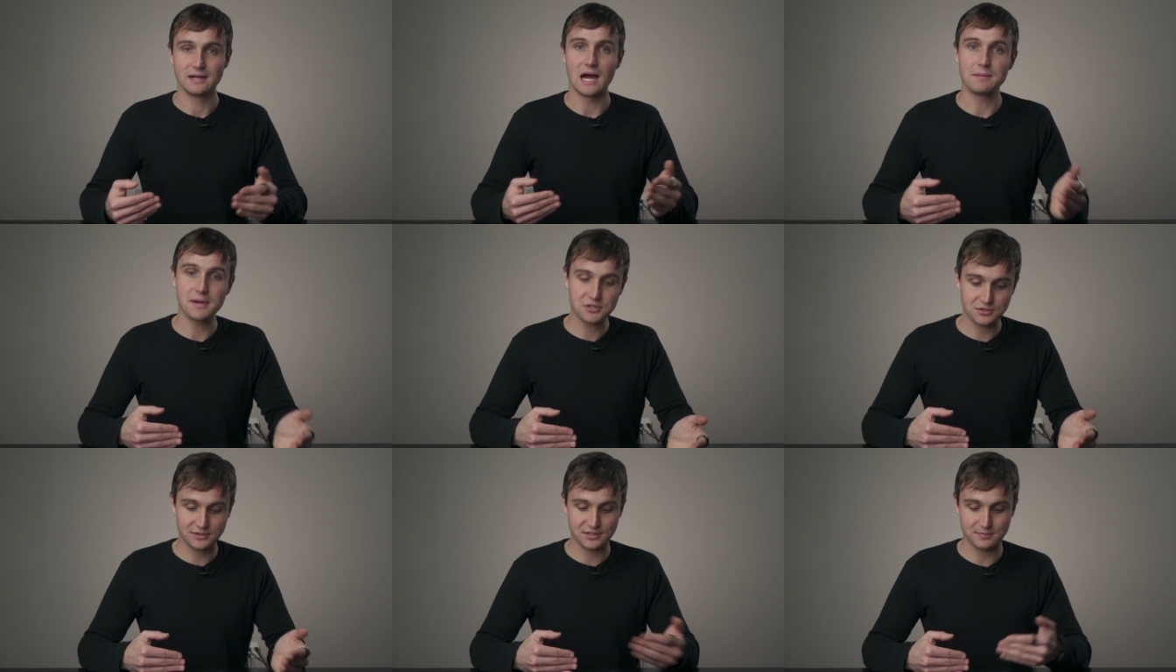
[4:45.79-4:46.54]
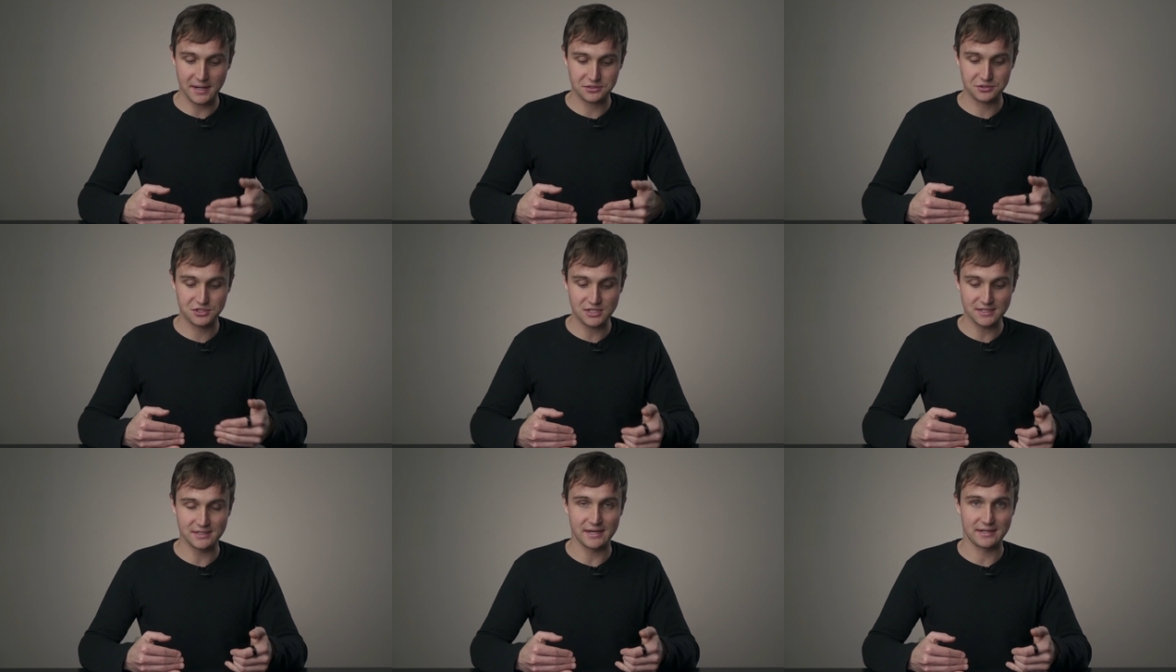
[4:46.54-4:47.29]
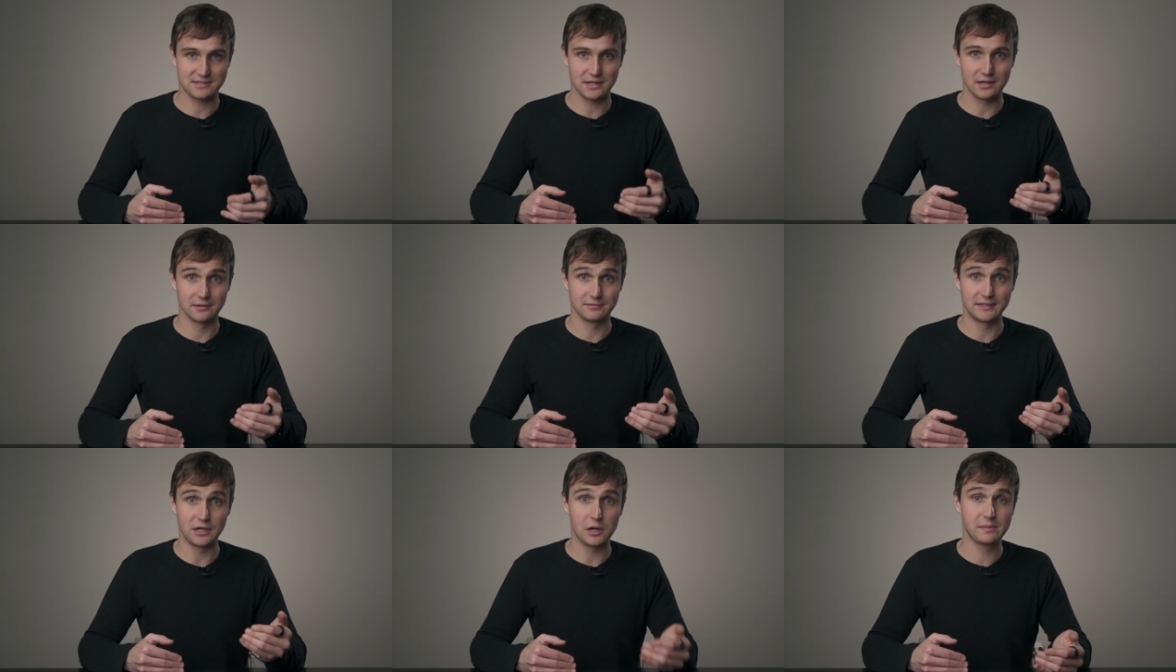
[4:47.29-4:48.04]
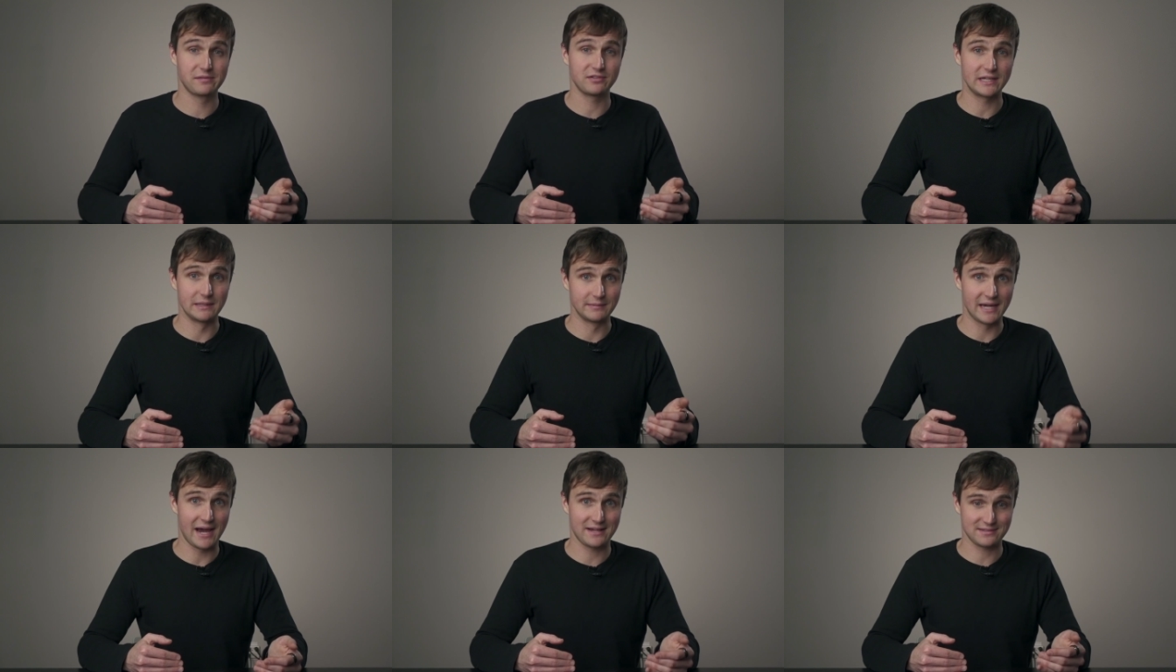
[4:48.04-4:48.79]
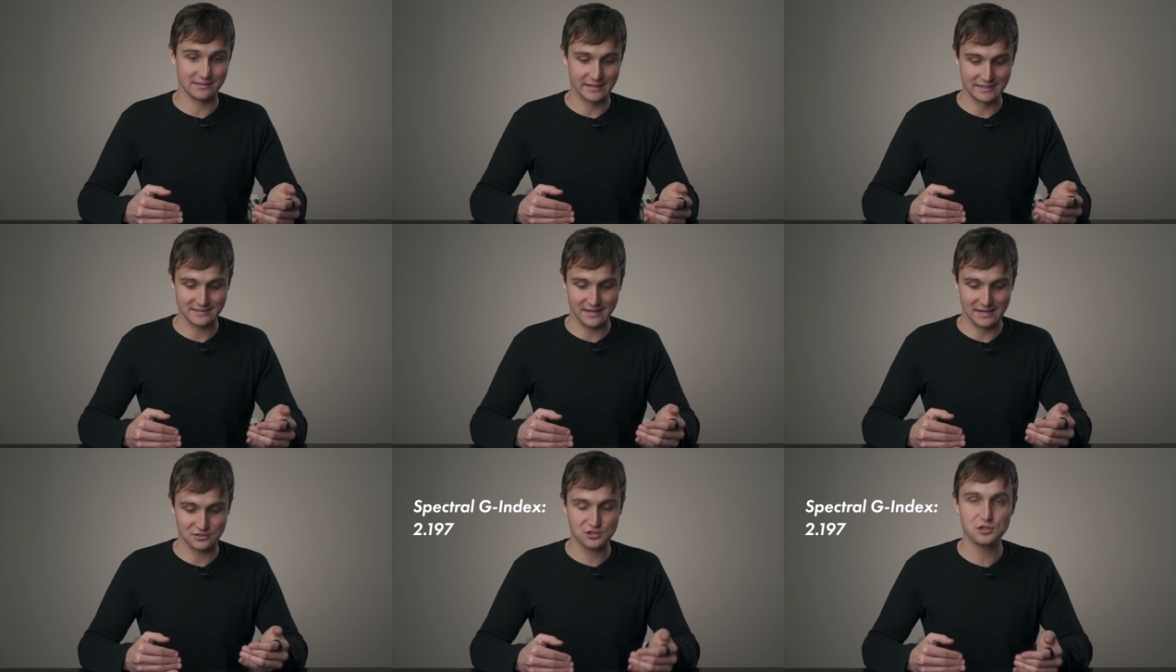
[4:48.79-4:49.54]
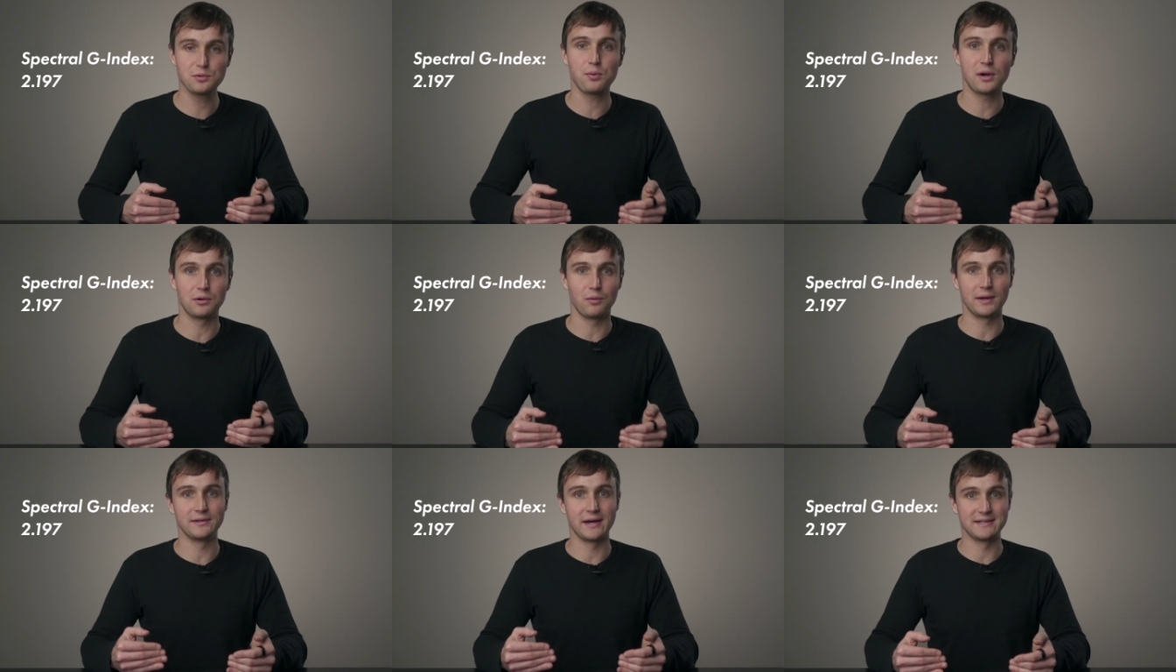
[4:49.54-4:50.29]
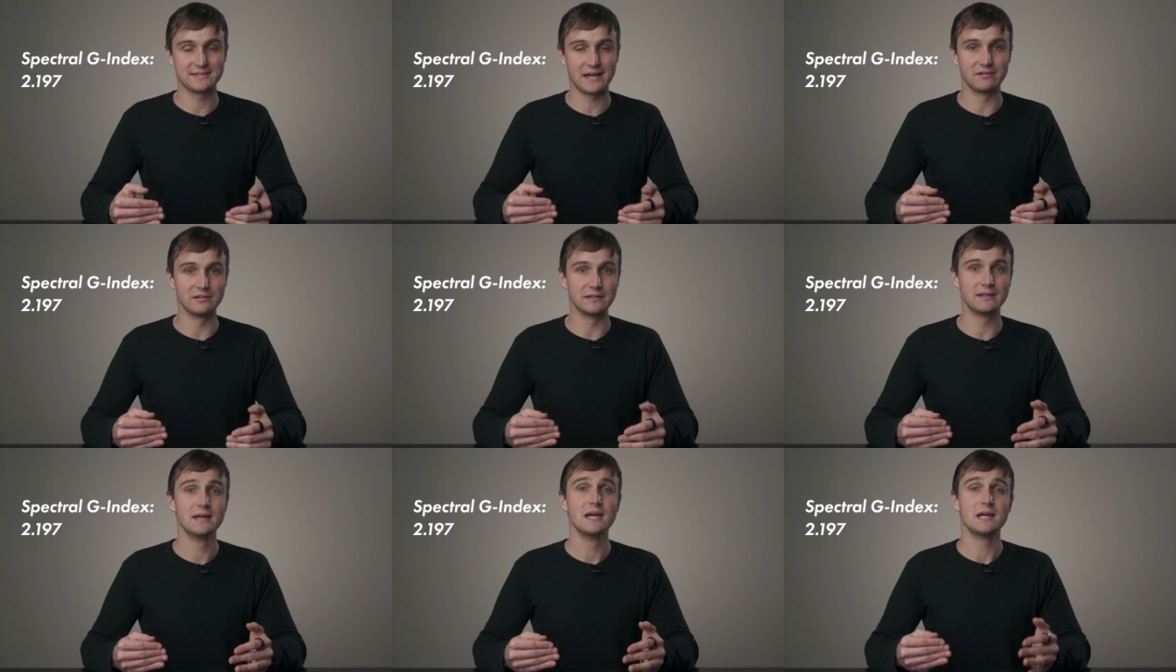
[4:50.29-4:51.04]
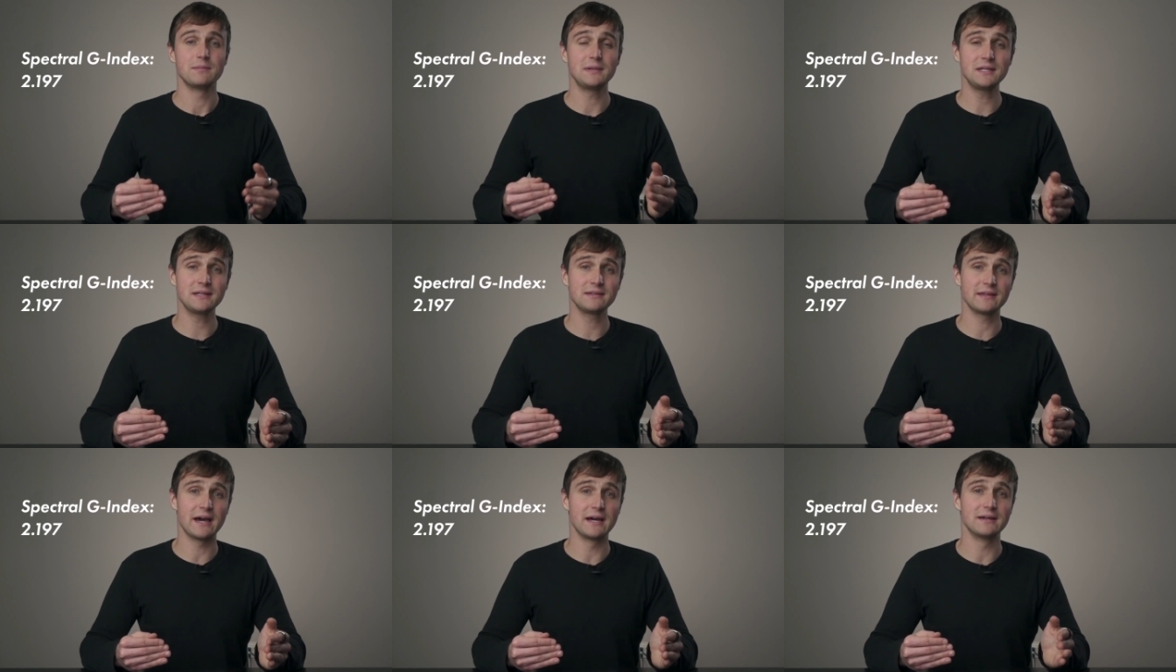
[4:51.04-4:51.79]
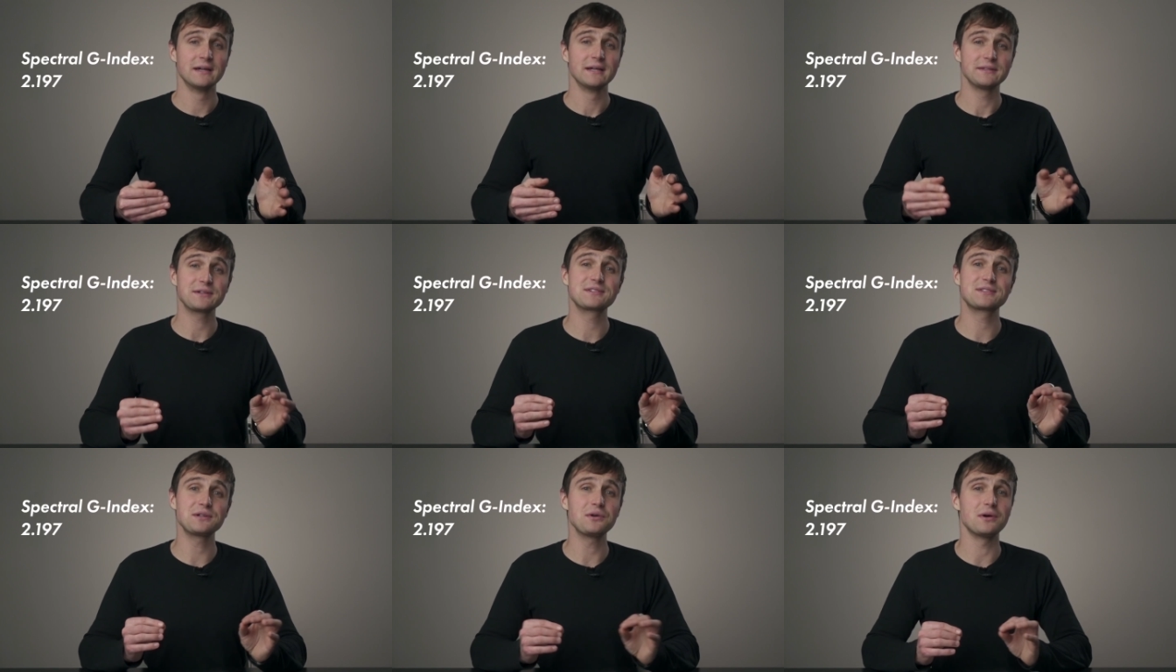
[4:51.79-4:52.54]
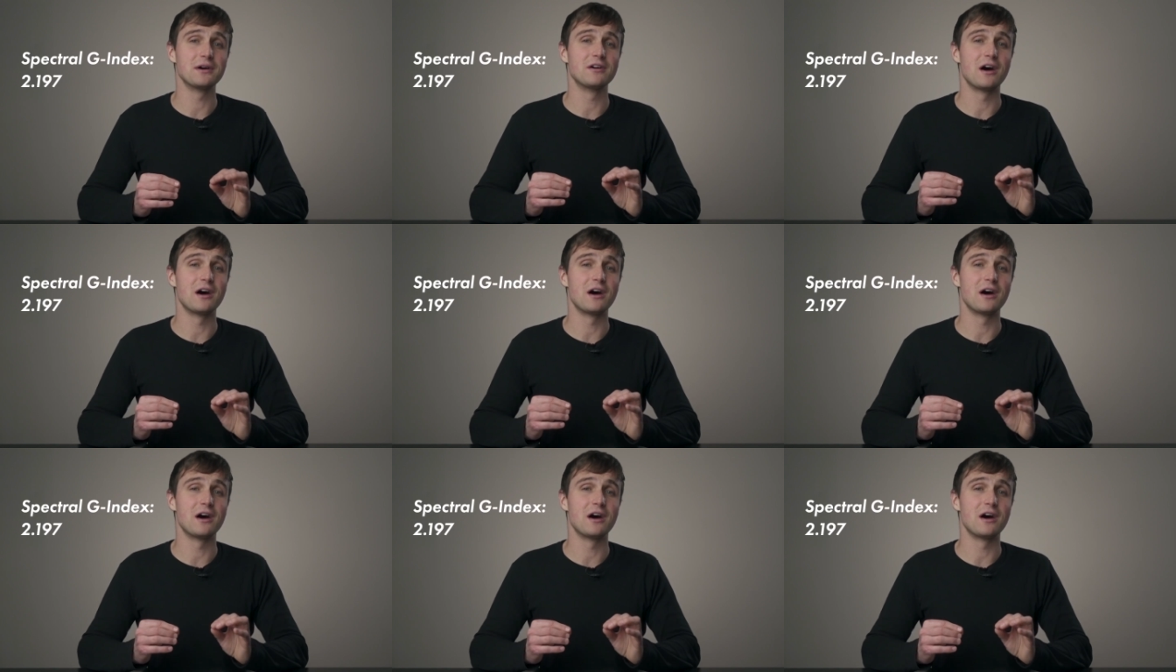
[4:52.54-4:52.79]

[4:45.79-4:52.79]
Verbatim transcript: I measured the spectral G-index of the open flame gas lights as 2.197, meaning that there's still